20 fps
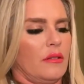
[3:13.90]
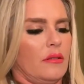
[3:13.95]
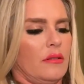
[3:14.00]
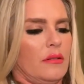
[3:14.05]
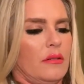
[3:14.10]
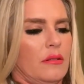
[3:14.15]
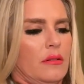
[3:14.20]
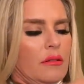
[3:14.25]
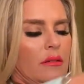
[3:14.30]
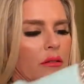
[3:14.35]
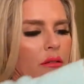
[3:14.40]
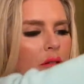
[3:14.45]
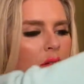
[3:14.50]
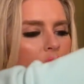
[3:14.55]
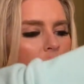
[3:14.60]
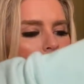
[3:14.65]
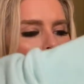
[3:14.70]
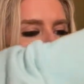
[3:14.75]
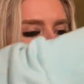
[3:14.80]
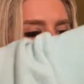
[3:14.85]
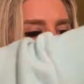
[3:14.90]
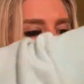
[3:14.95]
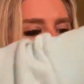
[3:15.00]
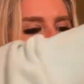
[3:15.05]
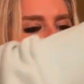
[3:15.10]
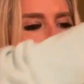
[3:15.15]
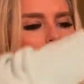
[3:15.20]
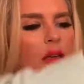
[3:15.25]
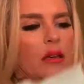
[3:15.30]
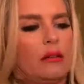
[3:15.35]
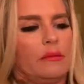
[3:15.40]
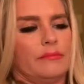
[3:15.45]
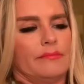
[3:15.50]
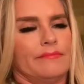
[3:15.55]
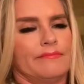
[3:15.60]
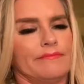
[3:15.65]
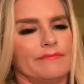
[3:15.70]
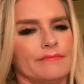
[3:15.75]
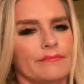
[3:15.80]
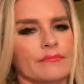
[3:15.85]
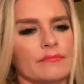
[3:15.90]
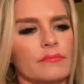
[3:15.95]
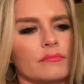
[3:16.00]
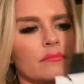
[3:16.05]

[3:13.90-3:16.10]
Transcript: No one is speaking in this clip.